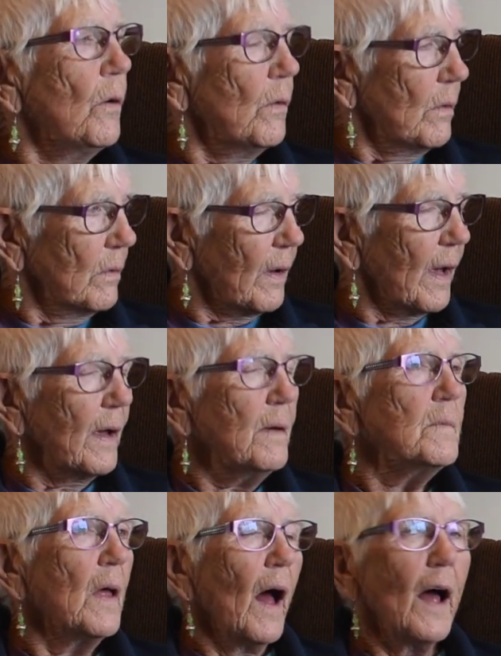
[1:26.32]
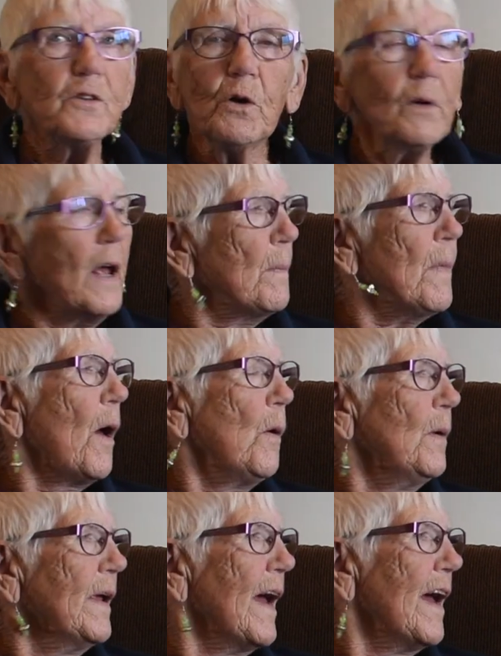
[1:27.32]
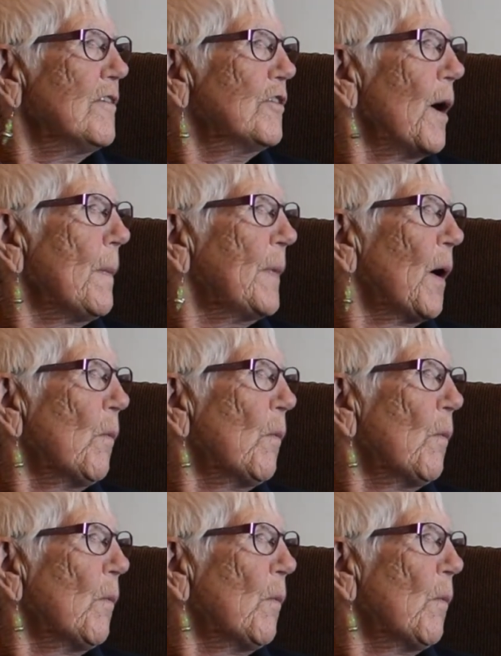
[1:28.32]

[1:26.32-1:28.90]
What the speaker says: Oh, okay. I was only ever up there